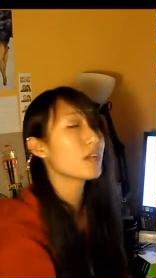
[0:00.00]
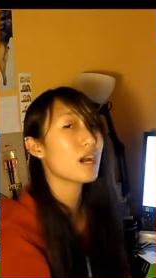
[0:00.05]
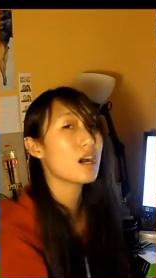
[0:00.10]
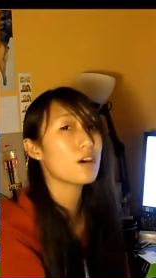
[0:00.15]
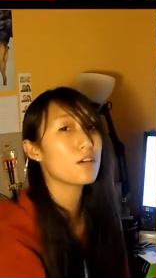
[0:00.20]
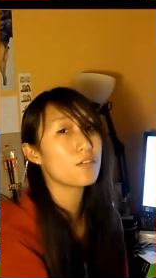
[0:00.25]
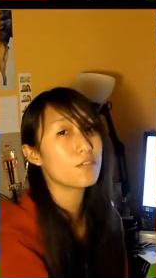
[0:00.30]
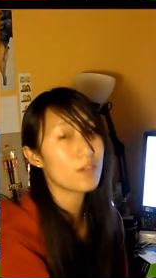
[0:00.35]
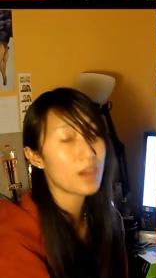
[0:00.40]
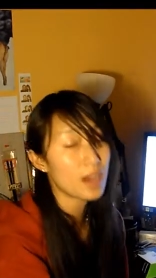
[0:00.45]
how
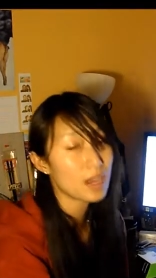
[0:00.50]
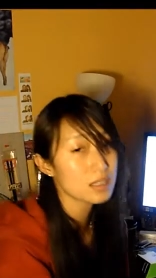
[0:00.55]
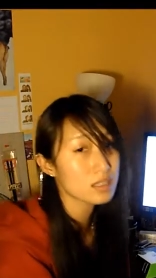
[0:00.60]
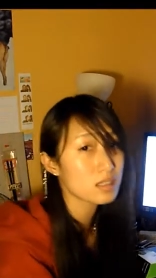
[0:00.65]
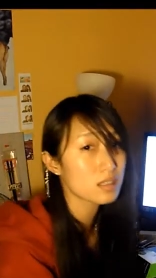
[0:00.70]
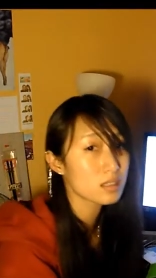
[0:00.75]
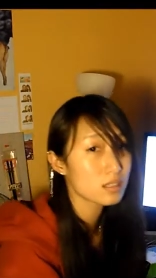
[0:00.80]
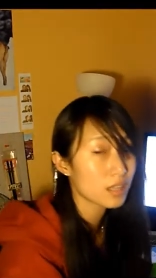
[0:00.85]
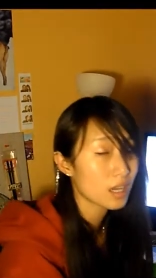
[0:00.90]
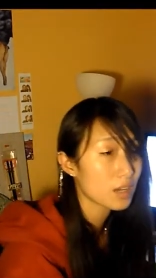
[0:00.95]

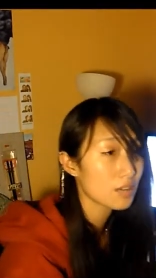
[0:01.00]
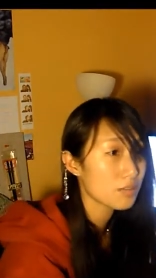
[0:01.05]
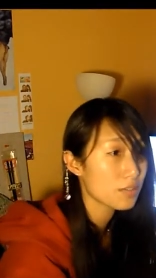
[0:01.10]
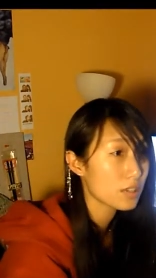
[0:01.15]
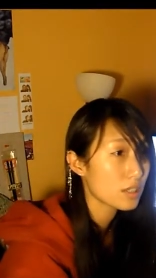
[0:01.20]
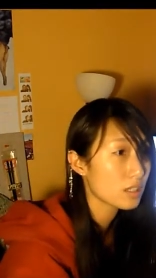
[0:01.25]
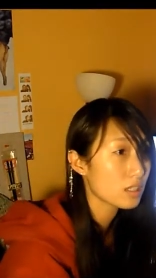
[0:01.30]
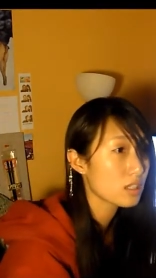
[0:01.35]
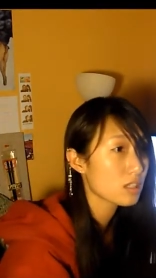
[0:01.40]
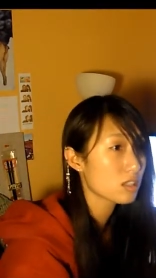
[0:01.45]
fast
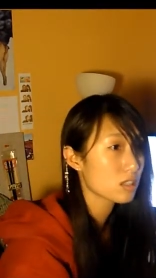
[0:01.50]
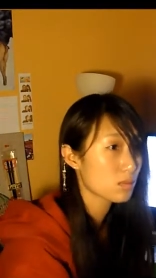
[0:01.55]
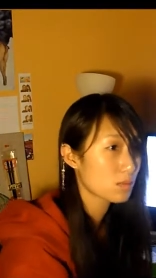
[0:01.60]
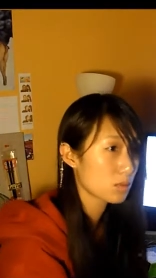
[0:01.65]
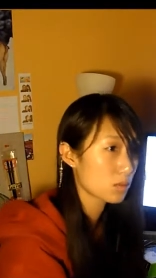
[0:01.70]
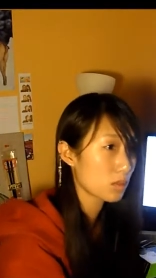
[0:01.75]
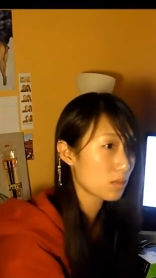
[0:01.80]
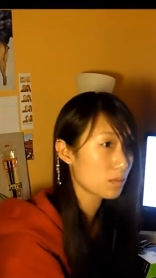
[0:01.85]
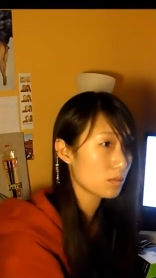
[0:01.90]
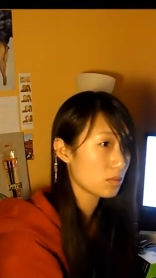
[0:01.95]
caffeine is
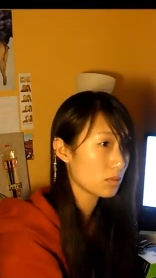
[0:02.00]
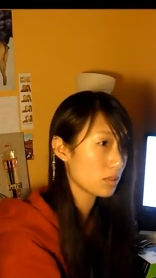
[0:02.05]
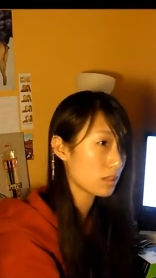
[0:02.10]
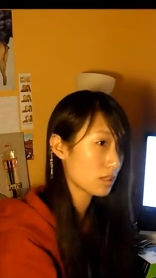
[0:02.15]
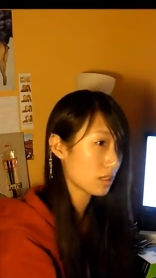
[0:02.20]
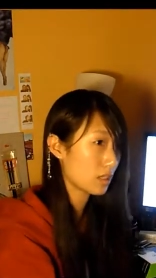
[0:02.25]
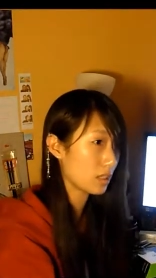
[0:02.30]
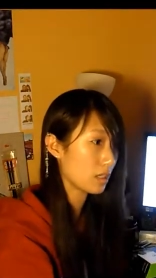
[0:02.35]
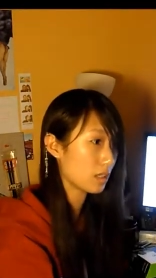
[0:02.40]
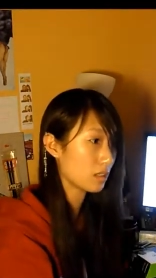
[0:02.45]
absorbed through the
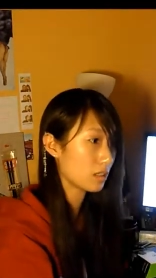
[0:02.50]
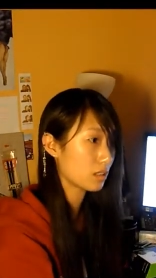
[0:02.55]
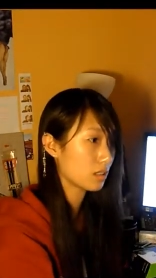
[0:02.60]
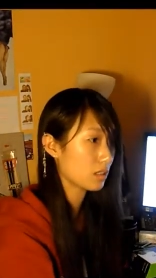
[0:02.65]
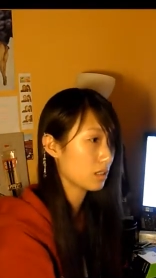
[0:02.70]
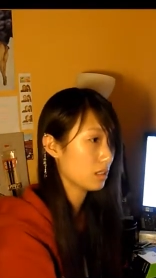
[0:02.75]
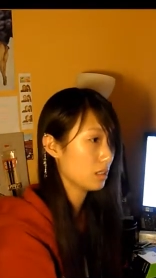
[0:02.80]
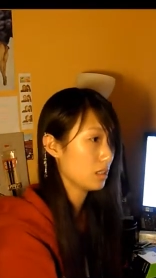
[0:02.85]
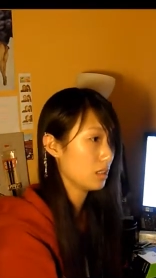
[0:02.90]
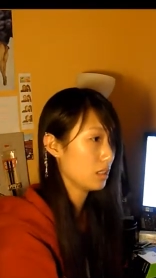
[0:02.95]
skin,
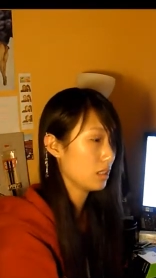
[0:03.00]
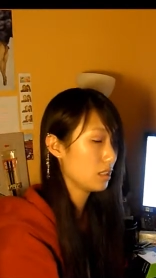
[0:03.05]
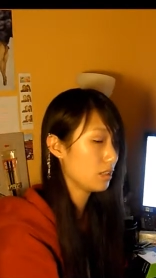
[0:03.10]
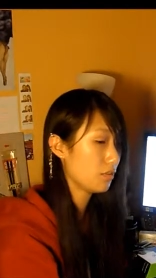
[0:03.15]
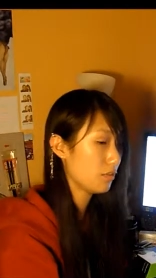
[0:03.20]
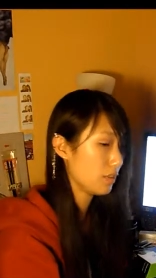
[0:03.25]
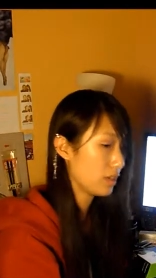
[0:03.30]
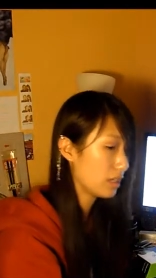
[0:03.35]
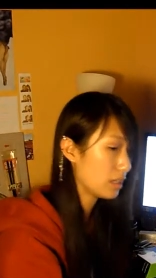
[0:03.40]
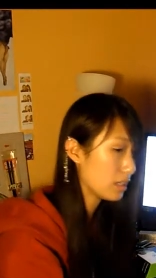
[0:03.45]
if
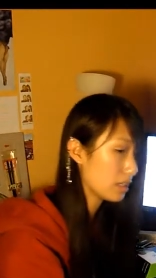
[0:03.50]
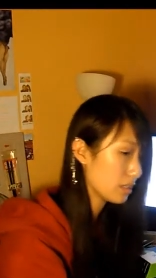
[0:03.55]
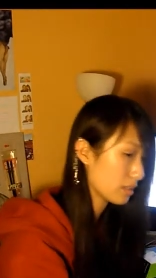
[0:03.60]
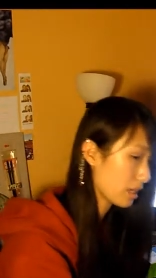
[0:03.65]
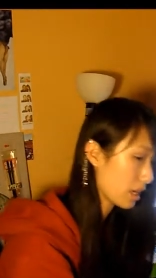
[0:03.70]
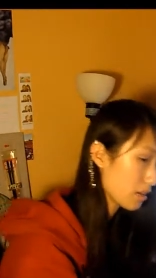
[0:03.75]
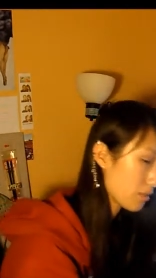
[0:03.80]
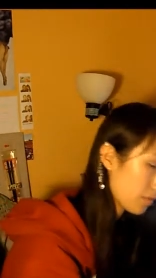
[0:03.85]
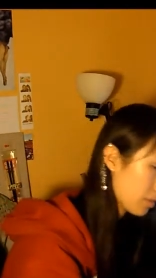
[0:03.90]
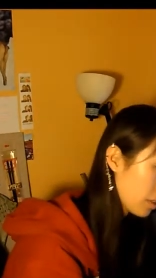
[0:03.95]
any
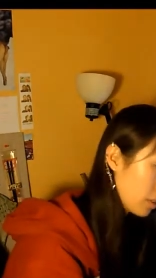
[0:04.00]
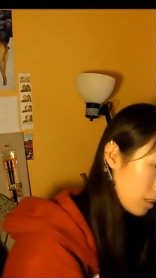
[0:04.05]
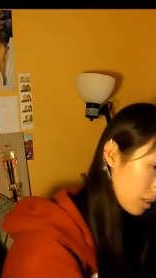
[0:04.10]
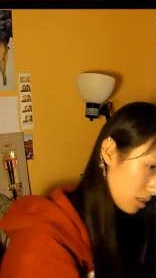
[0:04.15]
caffeine is